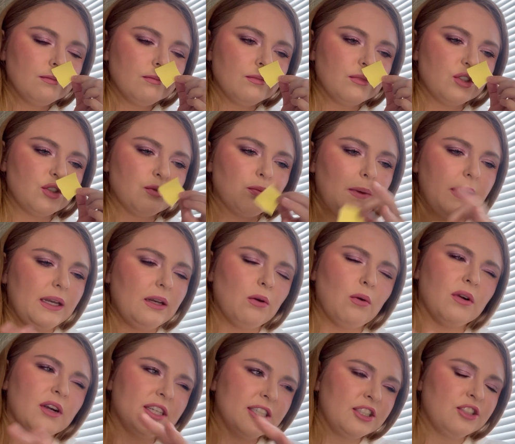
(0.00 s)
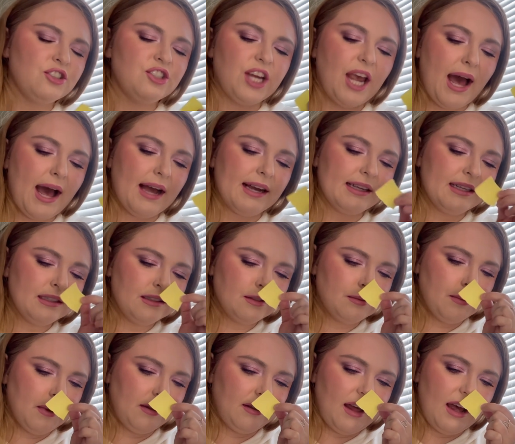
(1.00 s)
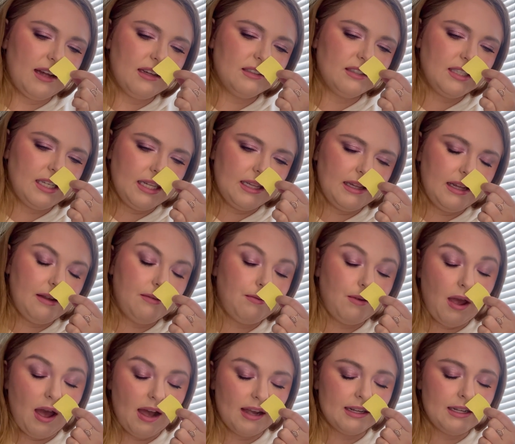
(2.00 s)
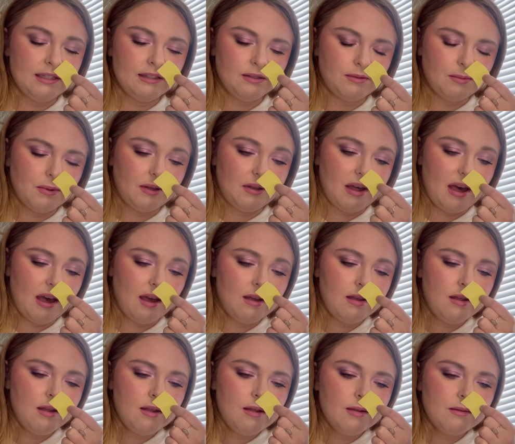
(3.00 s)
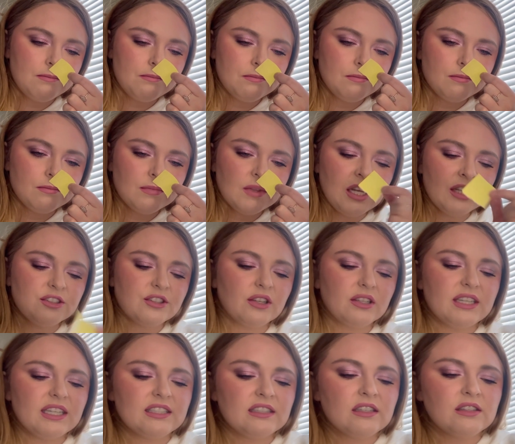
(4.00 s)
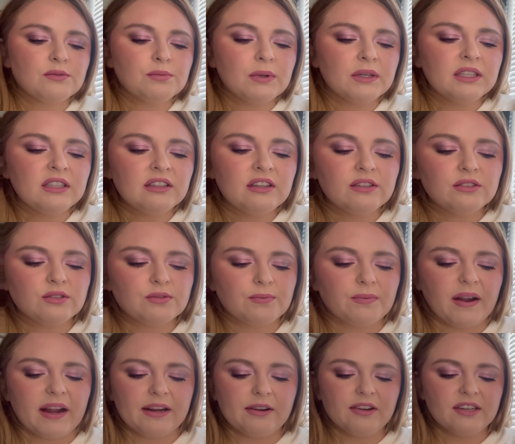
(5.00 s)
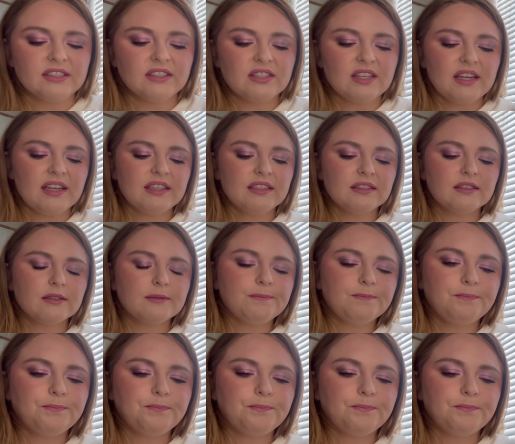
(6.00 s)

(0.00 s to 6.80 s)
Sweet orange, yeah, I can smell that. Tea leaf, yeah, I can smell that. So this is one of those fragrances